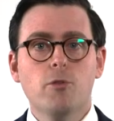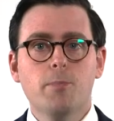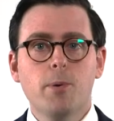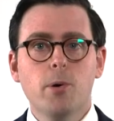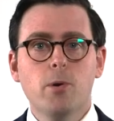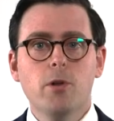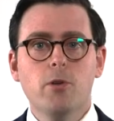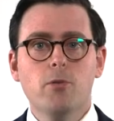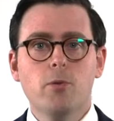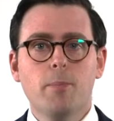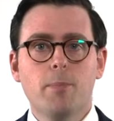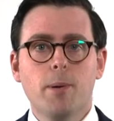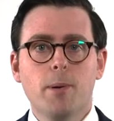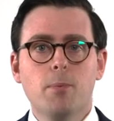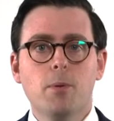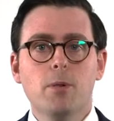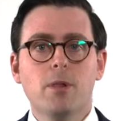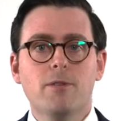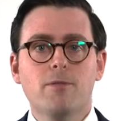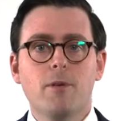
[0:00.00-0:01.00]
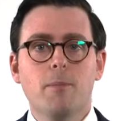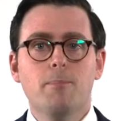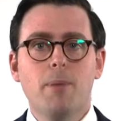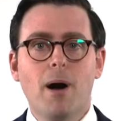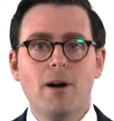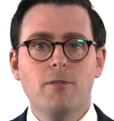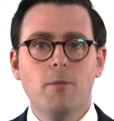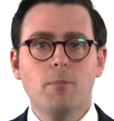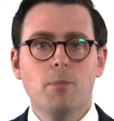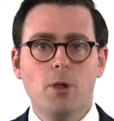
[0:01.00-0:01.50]
are buildings where people live
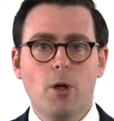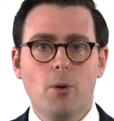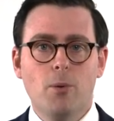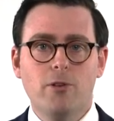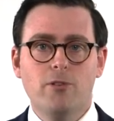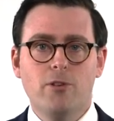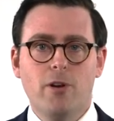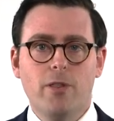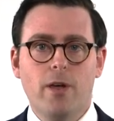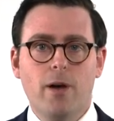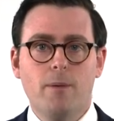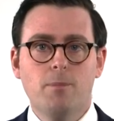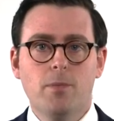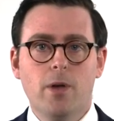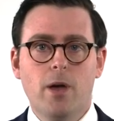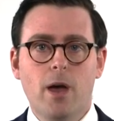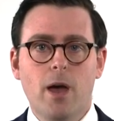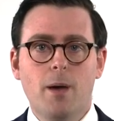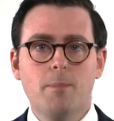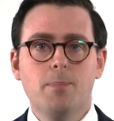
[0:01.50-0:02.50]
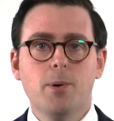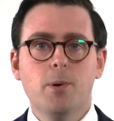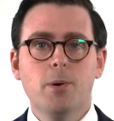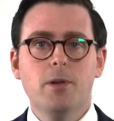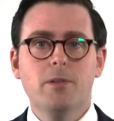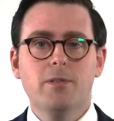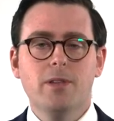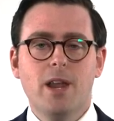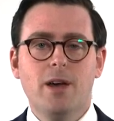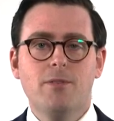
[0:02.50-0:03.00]
above and below each other, and
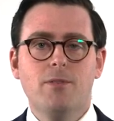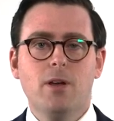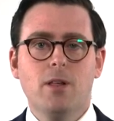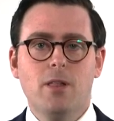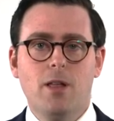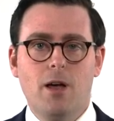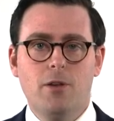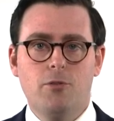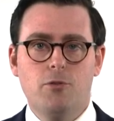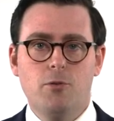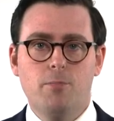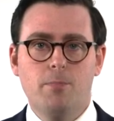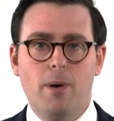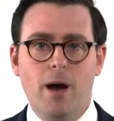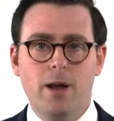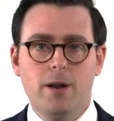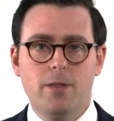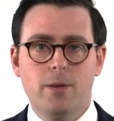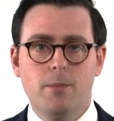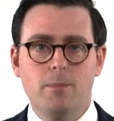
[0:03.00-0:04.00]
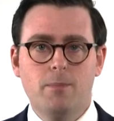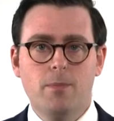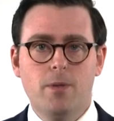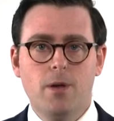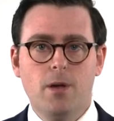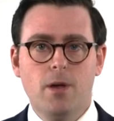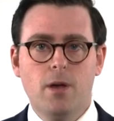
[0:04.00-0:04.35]
buildings that have a Class 2 part in them.